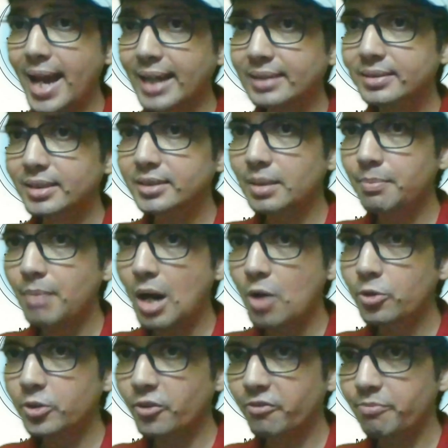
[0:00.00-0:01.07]
excess
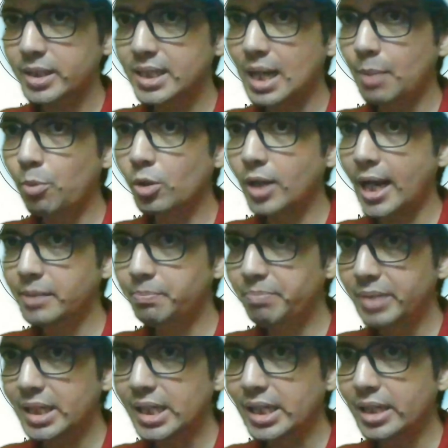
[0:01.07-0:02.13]
amount of metabolite
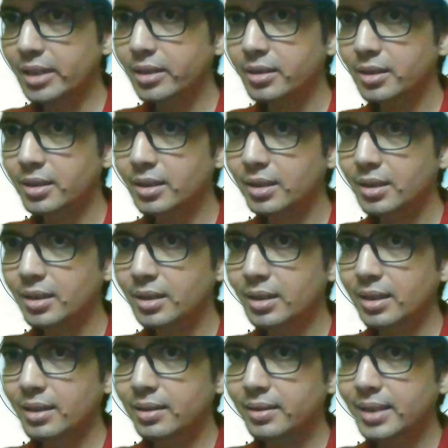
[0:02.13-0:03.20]
B.
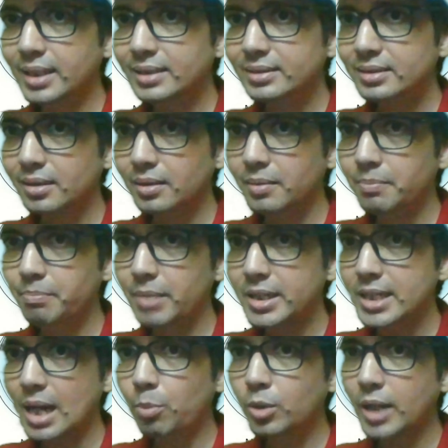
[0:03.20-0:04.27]
This
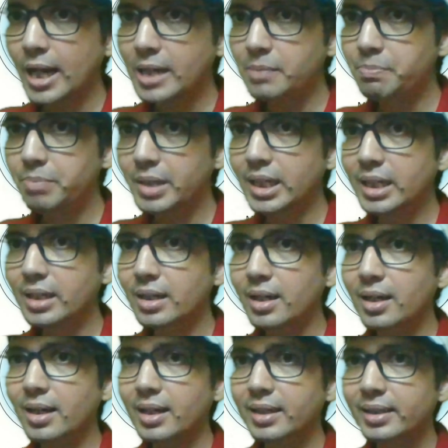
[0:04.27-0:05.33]
metabolite B
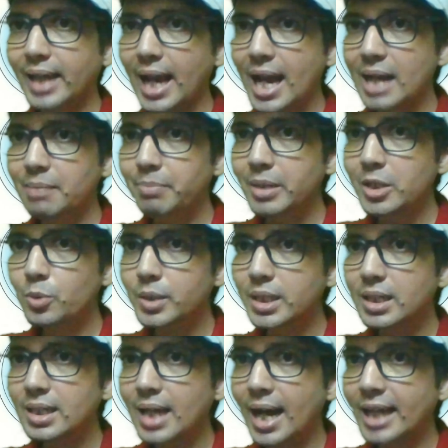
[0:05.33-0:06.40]
can be
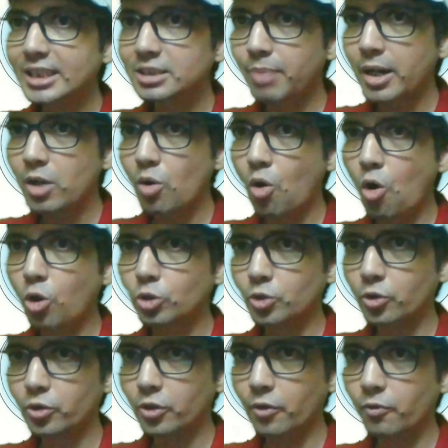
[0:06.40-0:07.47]
utilized by
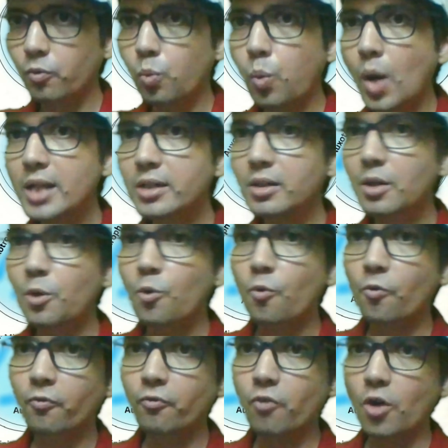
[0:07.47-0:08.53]
auxotroph 1
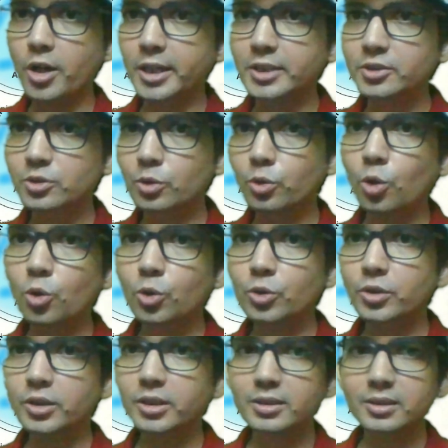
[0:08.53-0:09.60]
for its
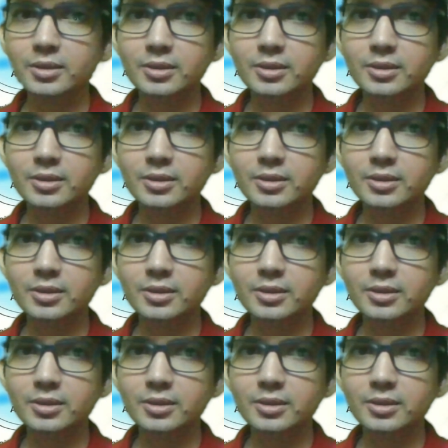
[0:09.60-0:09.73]
growth.